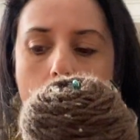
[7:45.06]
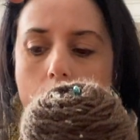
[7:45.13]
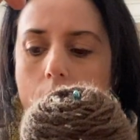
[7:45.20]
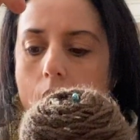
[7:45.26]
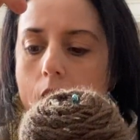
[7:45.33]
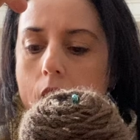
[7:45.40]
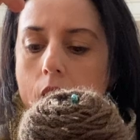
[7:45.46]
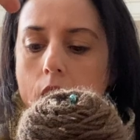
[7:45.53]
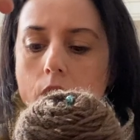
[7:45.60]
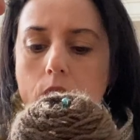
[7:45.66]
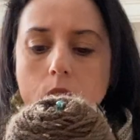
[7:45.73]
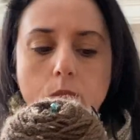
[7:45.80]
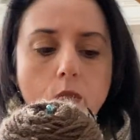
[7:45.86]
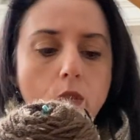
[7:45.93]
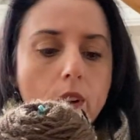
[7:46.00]
and
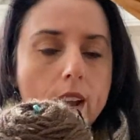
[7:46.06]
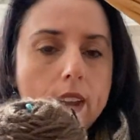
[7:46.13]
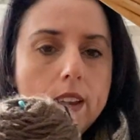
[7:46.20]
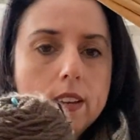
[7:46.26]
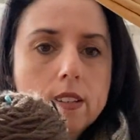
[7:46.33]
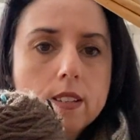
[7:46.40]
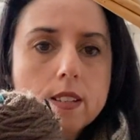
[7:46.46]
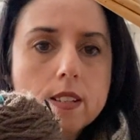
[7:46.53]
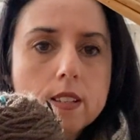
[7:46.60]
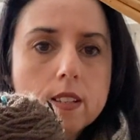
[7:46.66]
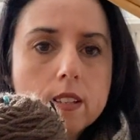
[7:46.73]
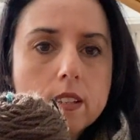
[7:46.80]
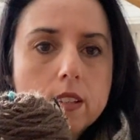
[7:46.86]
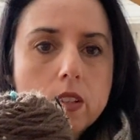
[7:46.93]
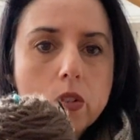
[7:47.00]
some grays
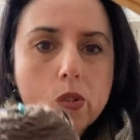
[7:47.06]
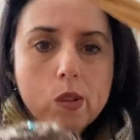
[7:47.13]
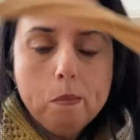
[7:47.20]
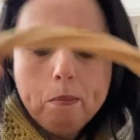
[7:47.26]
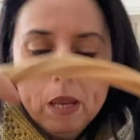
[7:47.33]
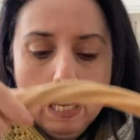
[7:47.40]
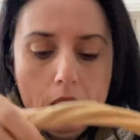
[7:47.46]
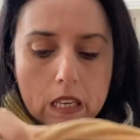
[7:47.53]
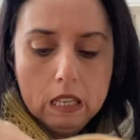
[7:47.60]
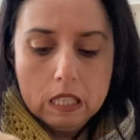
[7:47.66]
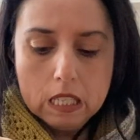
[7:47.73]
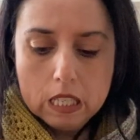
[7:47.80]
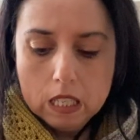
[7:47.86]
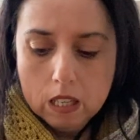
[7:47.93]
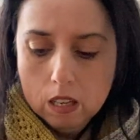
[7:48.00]
and then some
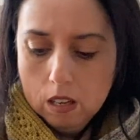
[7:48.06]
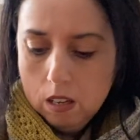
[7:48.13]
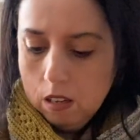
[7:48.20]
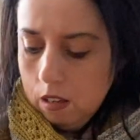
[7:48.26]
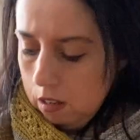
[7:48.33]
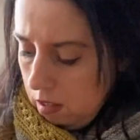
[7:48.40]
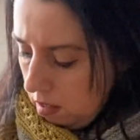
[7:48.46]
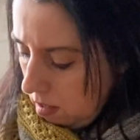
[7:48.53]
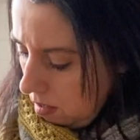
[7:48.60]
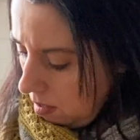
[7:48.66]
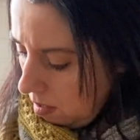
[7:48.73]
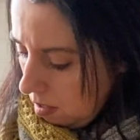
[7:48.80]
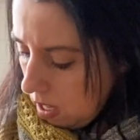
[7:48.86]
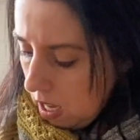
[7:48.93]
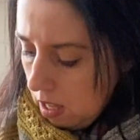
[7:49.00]
pinks.
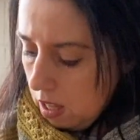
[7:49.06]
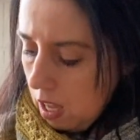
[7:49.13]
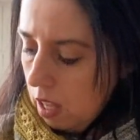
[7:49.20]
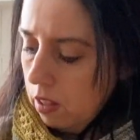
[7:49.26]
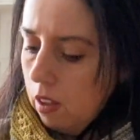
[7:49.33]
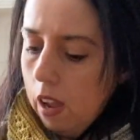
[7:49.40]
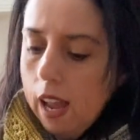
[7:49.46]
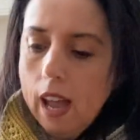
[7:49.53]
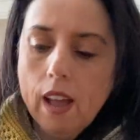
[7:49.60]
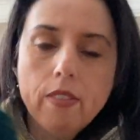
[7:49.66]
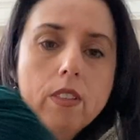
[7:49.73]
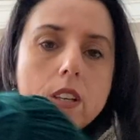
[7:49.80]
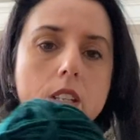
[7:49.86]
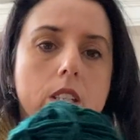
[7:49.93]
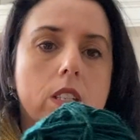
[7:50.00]
And then I had
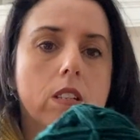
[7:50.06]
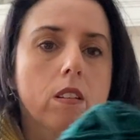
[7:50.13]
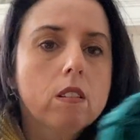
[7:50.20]
this